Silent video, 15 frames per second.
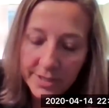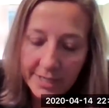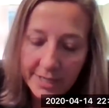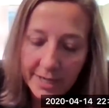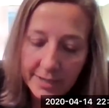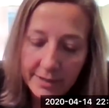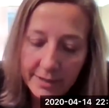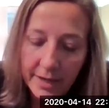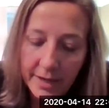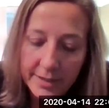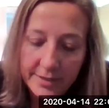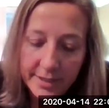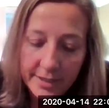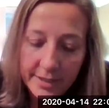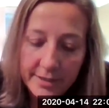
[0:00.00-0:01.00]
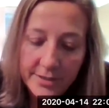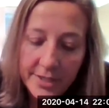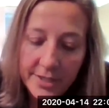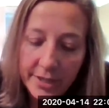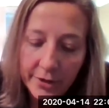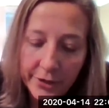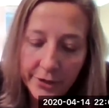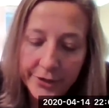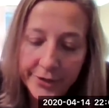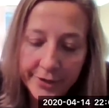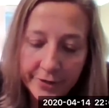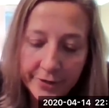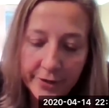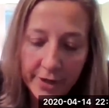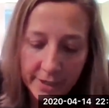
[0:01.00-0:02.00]
like I, I did see her
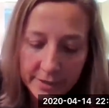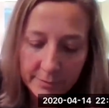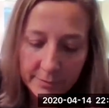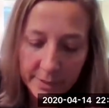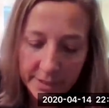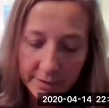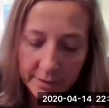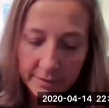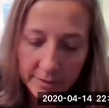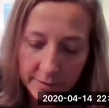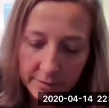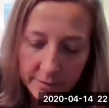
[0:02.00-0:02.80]
and her husband.